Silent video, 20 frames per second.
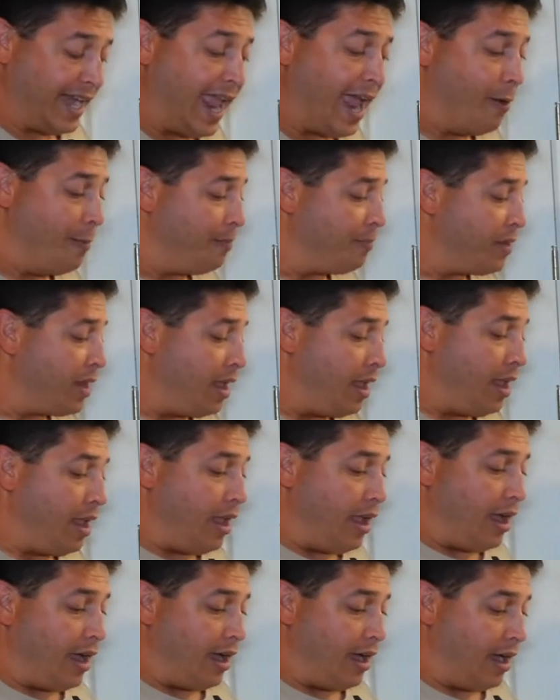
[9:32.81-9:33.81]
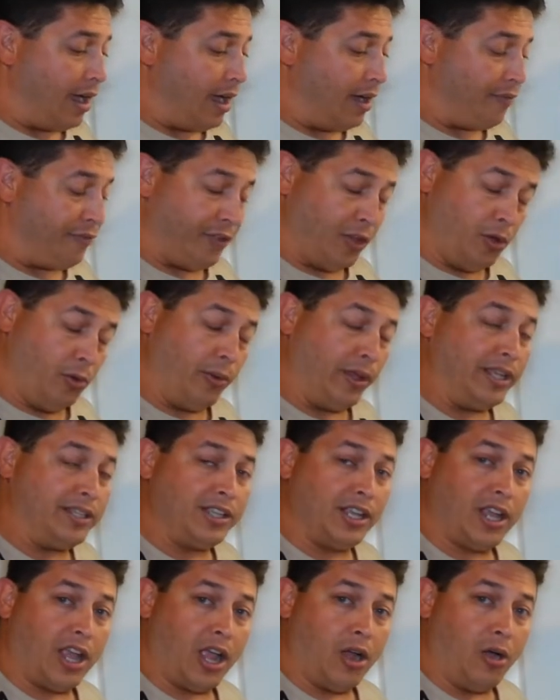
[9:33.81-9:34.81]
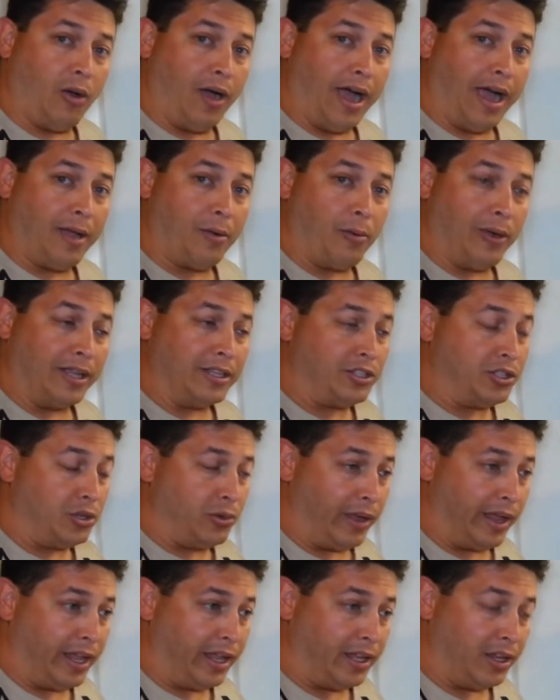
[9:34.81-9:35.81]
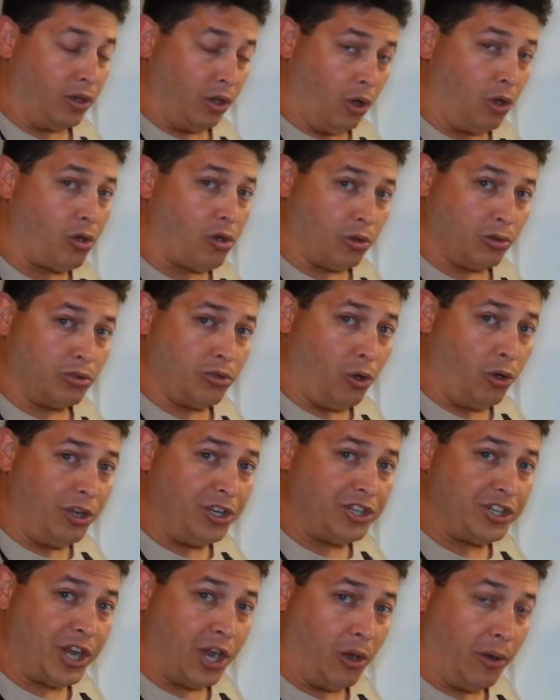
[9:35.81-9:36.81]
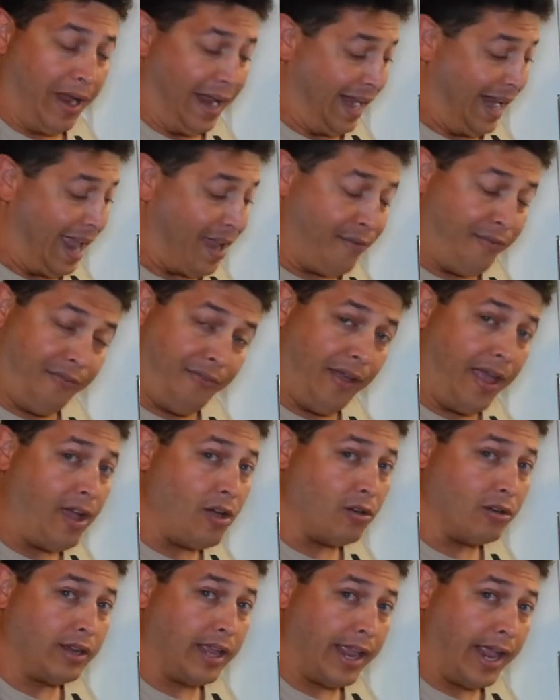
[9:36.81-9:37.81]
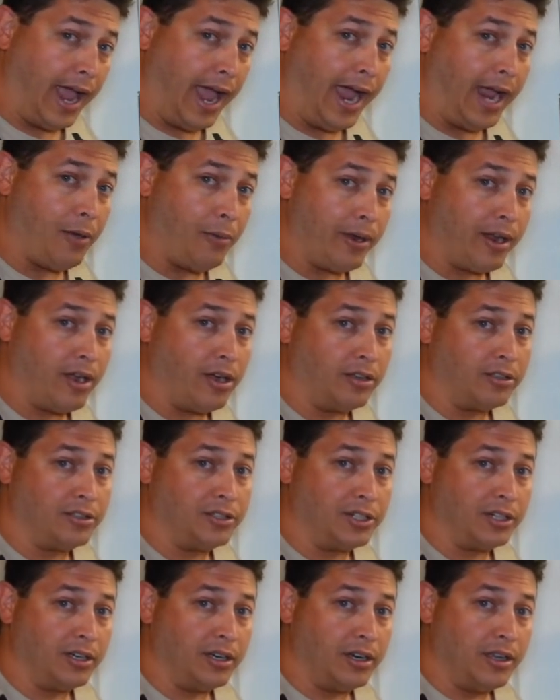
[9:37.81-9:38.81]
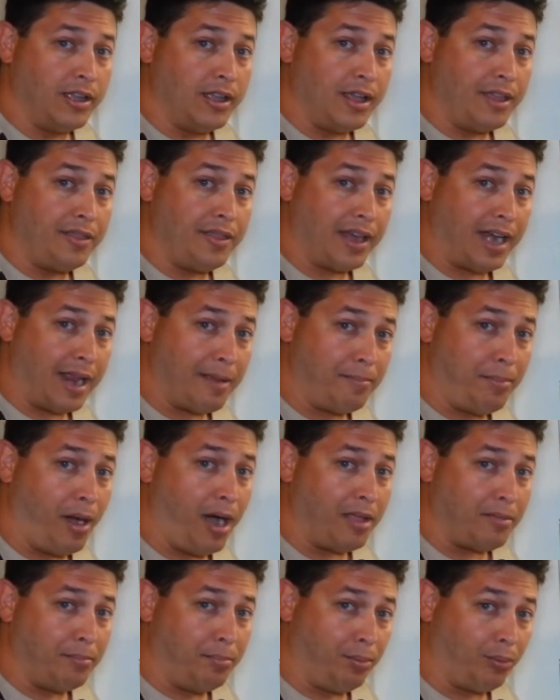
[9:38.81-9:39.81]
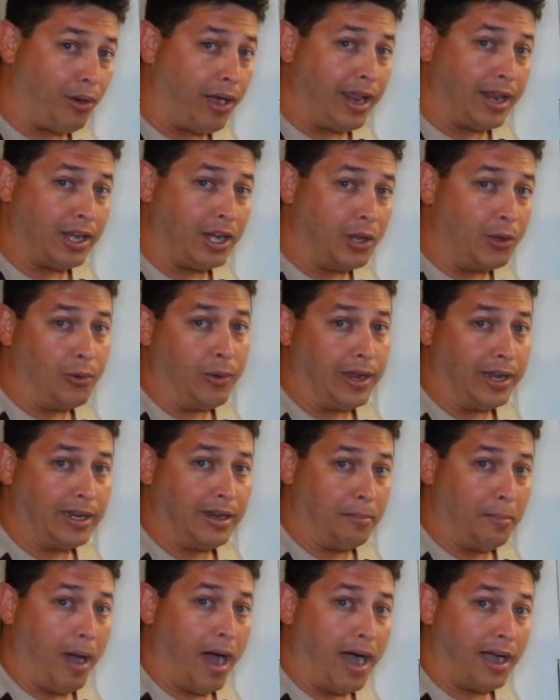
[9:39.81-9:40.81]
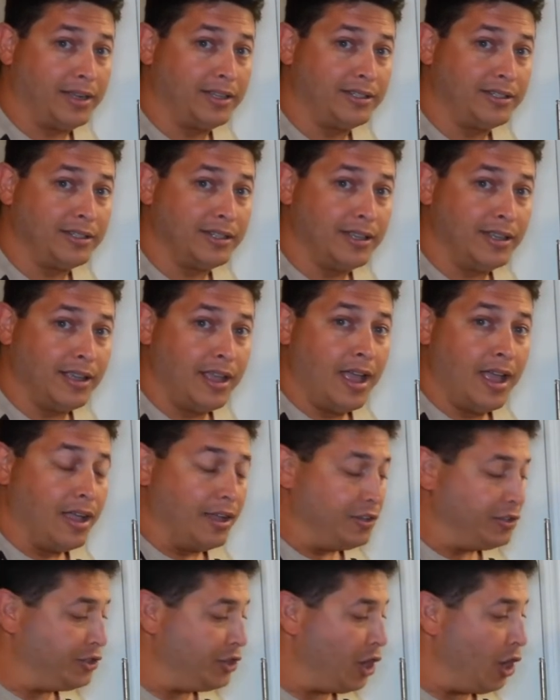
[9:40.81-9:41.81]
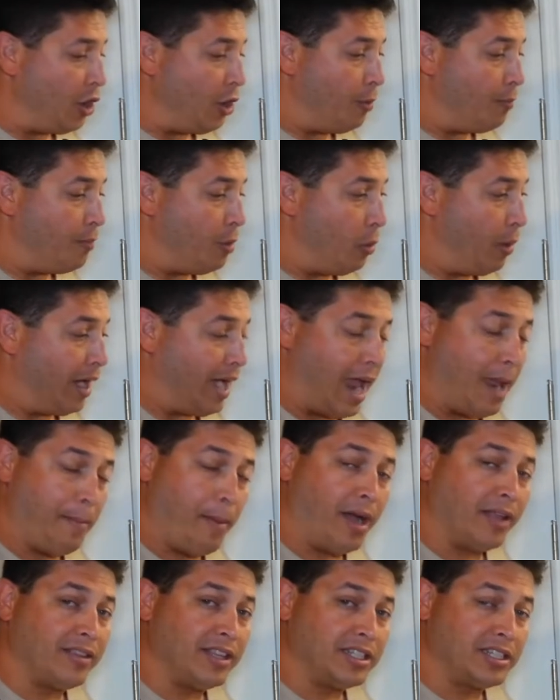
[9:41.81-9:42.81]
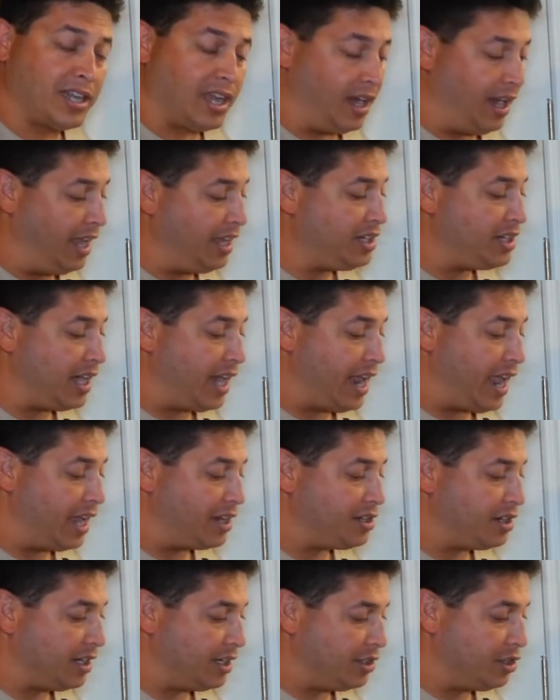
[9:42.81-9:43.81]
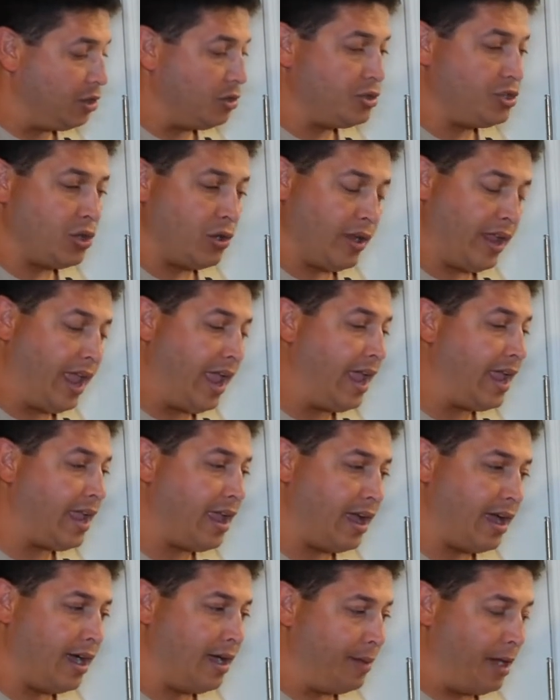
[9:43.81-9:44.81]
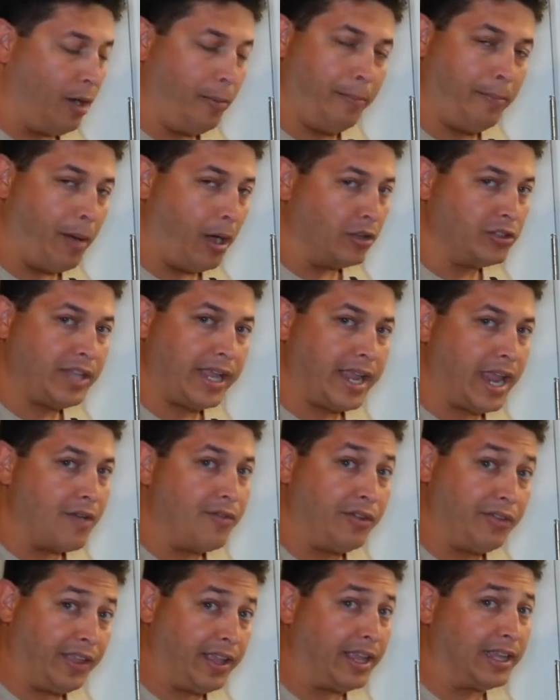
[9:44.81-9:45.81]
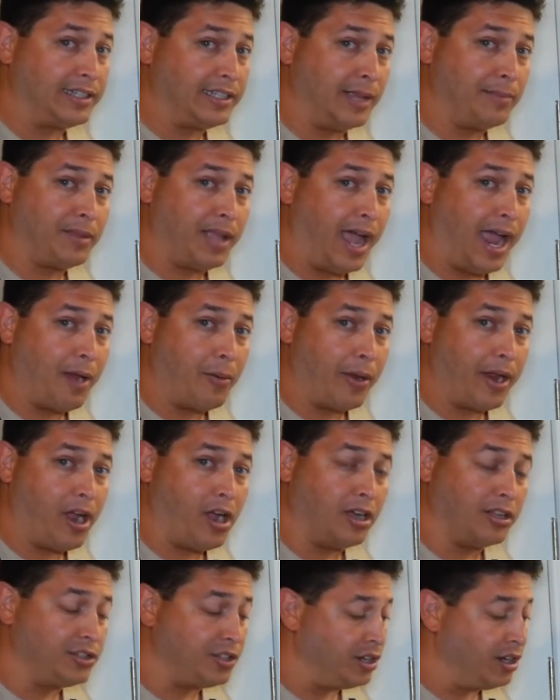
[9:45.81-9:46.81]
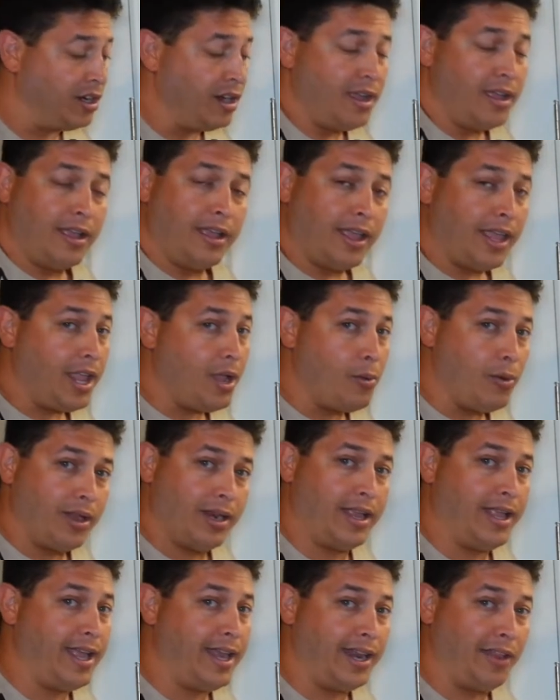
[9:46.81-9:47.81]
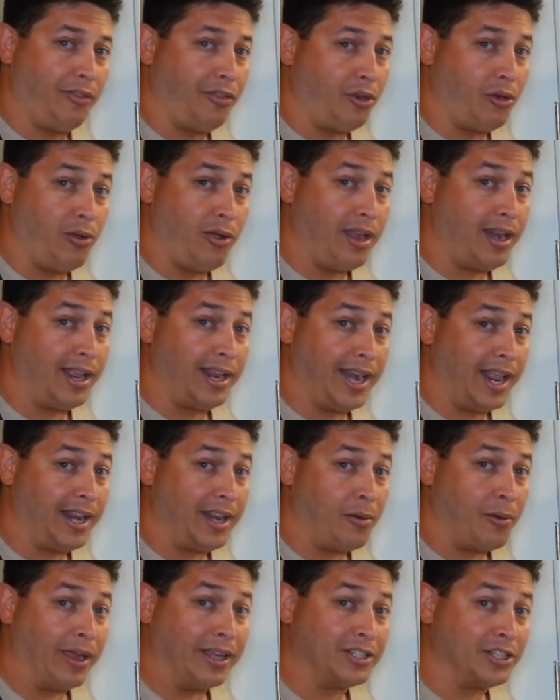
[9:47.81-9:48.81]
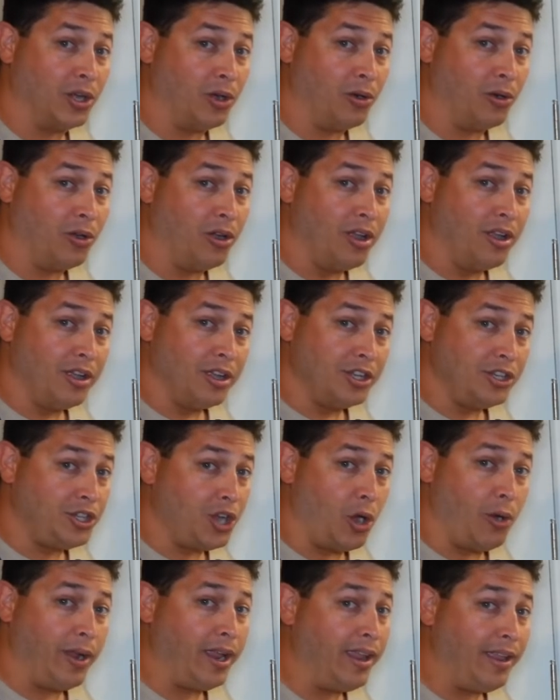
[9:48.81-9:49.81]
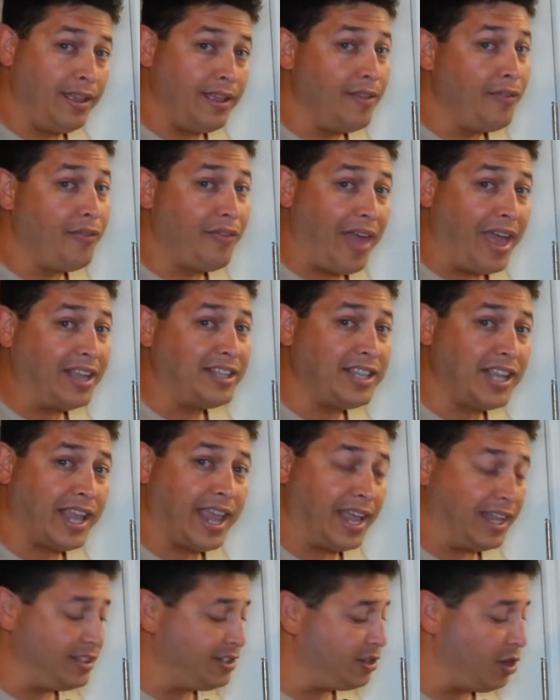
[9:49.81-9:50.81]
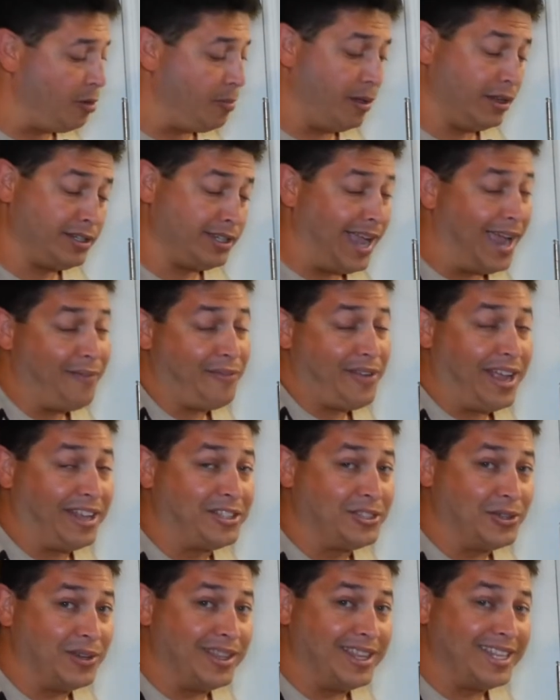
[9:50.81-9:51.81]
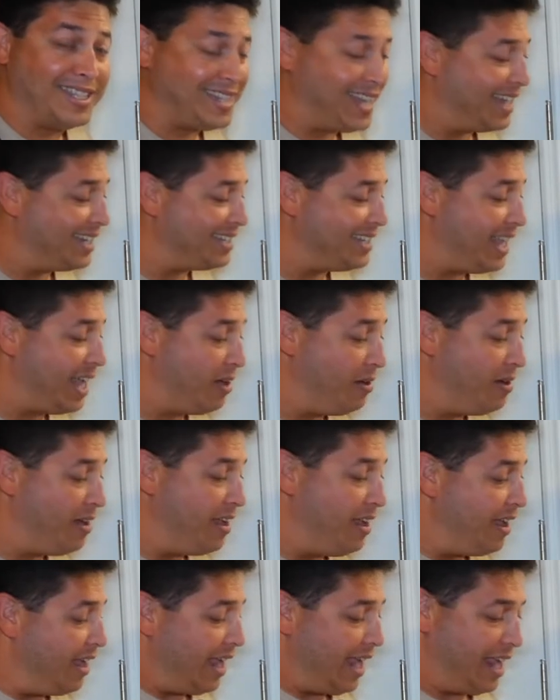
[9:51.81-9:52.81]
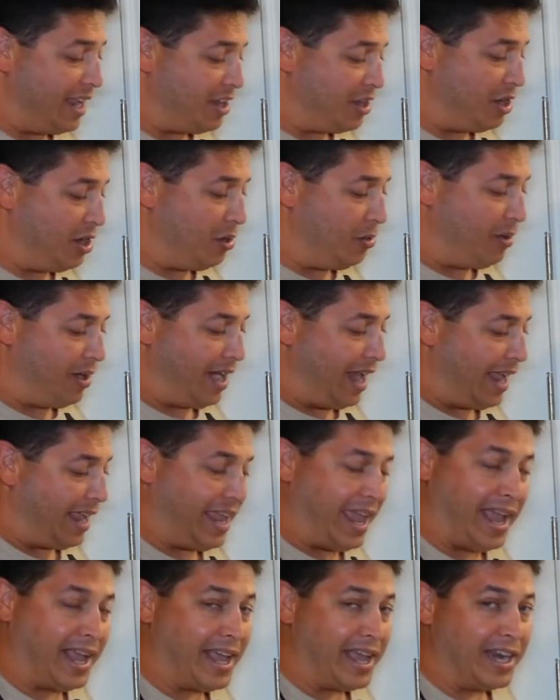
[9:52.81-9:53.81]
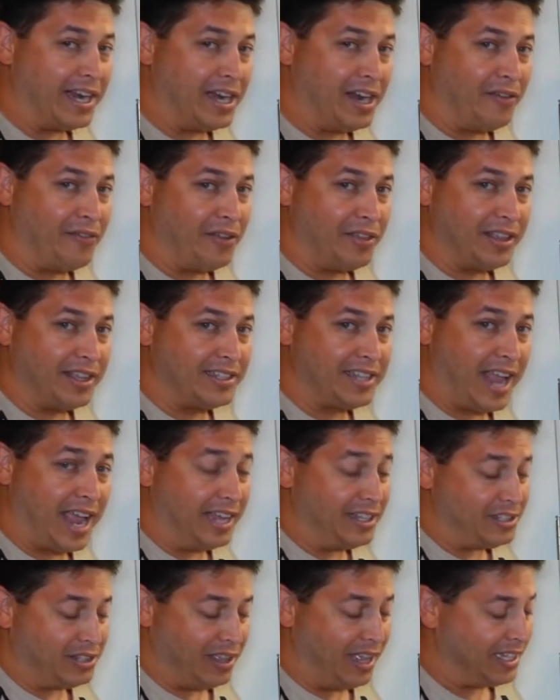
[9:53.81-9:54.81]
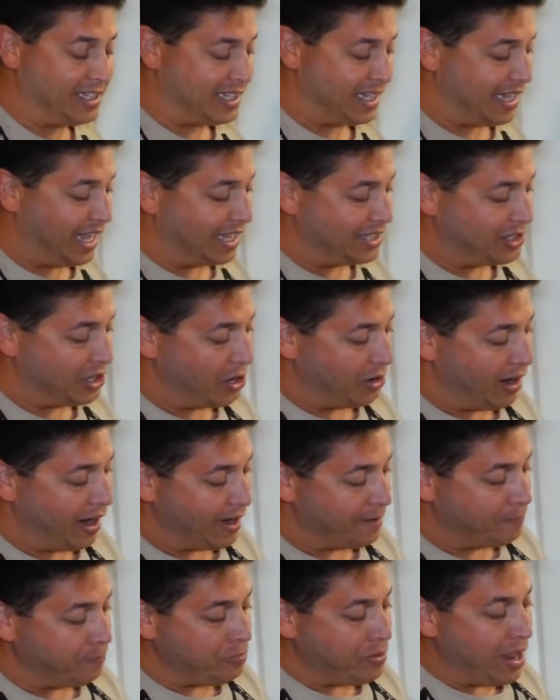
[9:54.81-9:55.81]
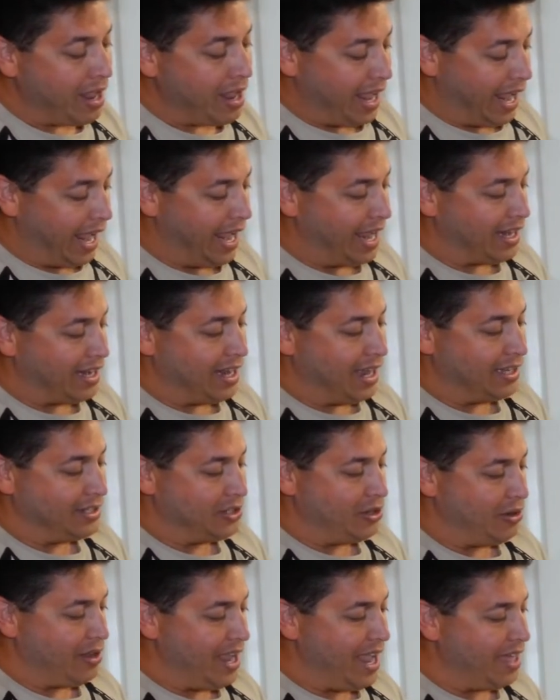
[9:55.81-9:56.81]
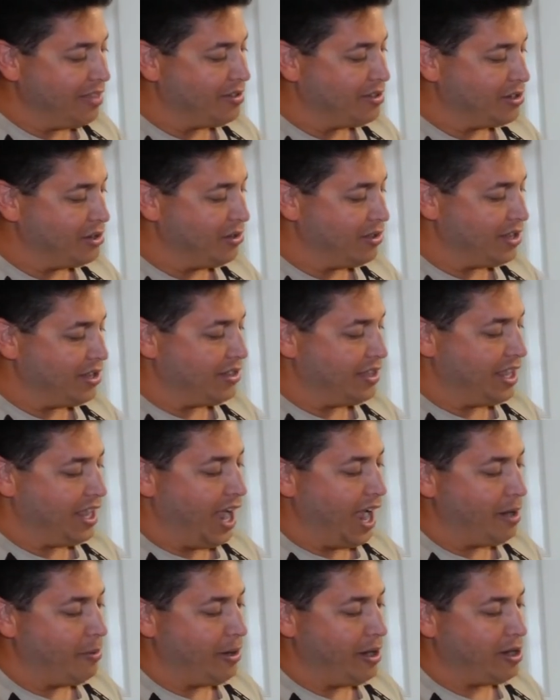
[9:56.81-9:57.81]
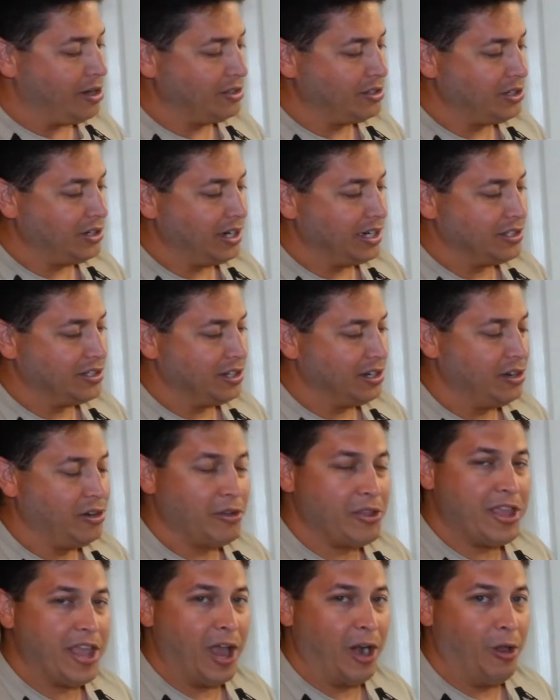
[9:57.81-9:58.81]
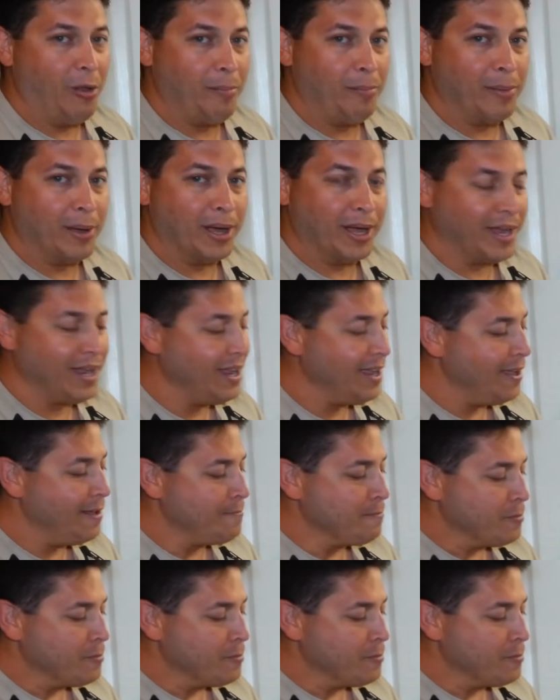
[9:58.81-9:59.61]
Now, a few weeks ago, I went to a local toy show and I found a Highway Hunter that I bought brand new in the box. So when I bought this collection, I actually told Joey, hey, I'll take everything except the Highway Hunter. He went ahead and threw it in anyway. So Joey, thanks again so much. I've got 2 of these guys now, and you know what? I can't get enough of this guy, so that's all right. And so yeah, so the Highway Hunter is a little yellow bug.